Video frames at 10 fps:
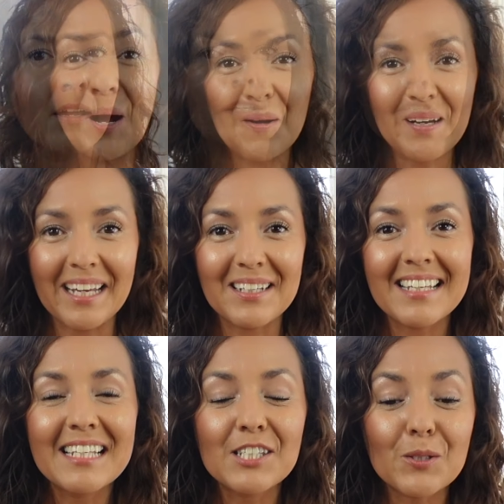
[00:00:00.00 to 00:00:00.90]

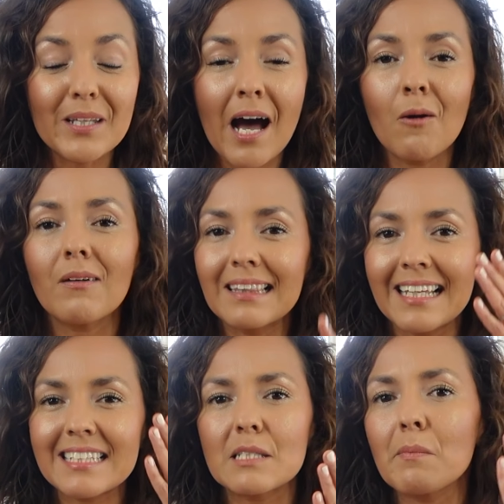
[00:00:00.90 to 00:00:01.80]
Okay, so now
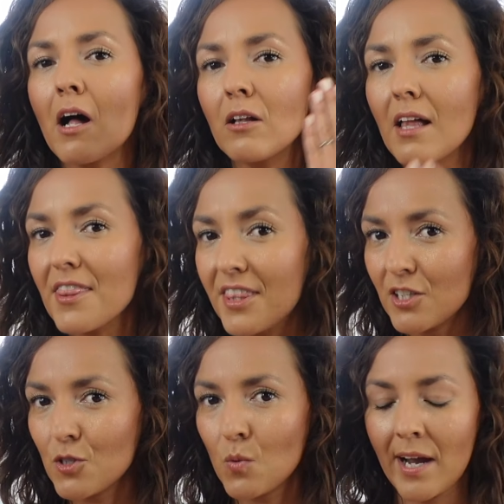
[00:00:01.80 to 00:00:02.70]
let's smell
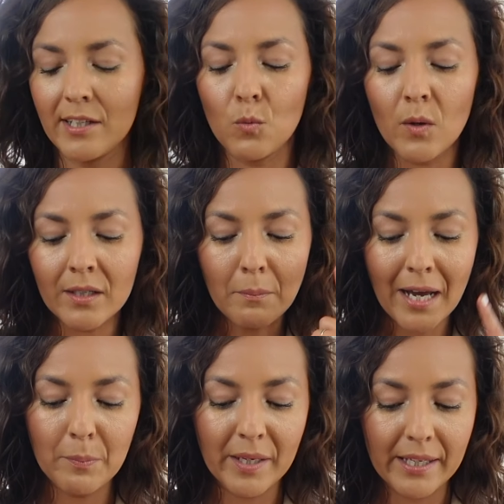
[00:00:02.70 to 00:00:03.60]
this wine. What am
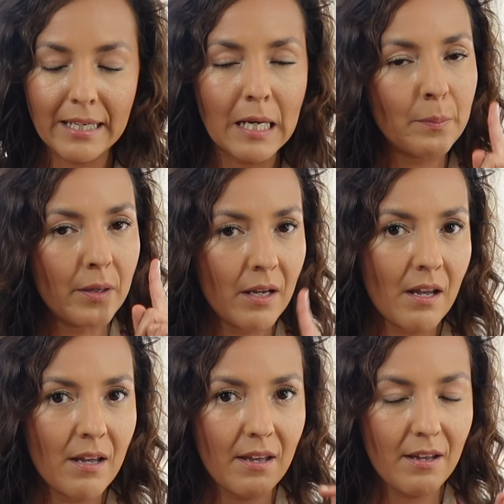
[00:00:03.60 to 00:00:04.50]
I picking up
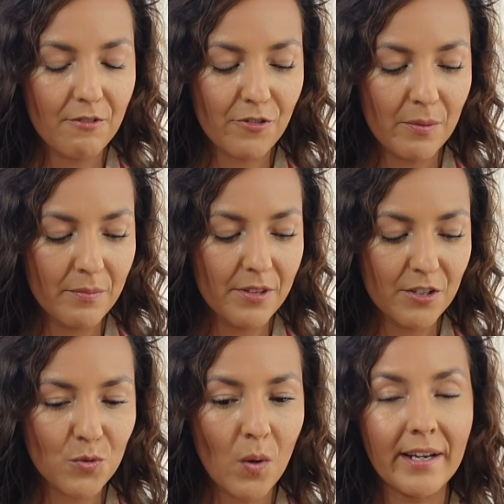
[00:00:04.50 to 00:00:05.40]
from
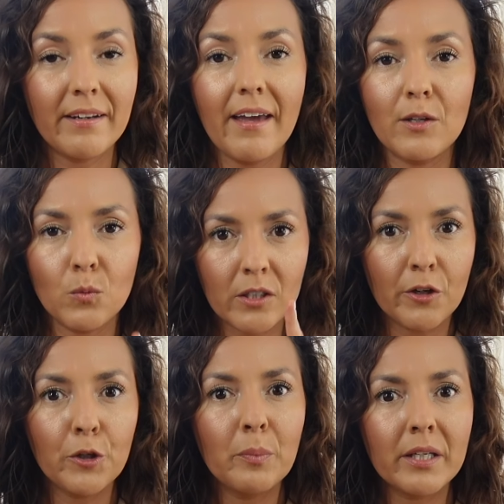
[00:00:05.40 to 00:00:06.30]
this wine? And what are
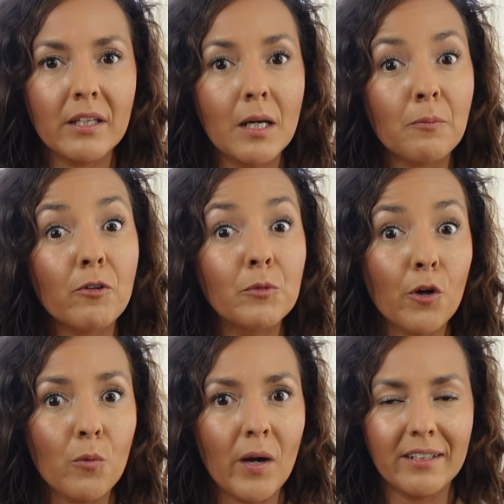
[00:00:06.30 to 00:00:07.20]
you picking up from
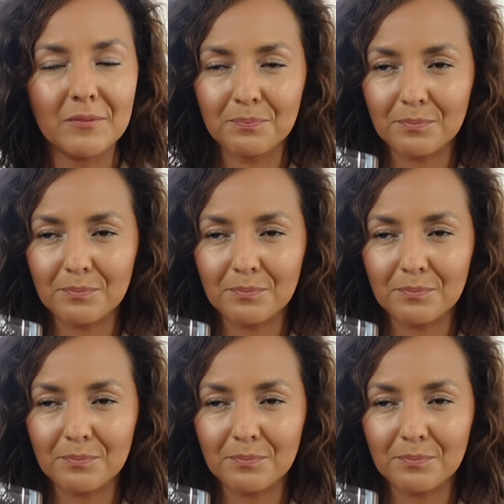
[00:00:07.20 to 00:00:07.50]
your wine?